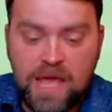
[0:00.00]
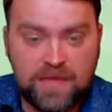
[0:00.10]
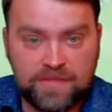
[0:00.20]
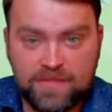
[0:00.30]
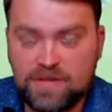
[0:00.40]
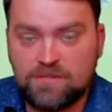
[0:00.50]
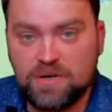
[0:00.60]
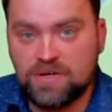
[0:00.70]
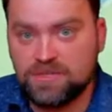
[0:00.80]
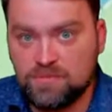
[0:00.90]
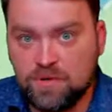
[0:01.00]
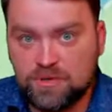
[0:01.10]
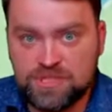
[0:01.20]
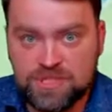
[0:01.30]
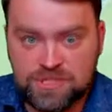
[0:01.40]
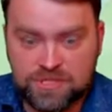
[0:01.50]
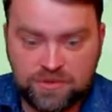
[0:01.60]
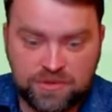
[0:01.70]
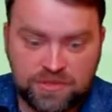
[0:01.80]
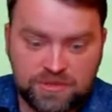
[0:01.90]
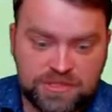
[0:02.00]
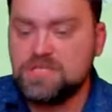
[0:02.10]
and they were demolished, encircled.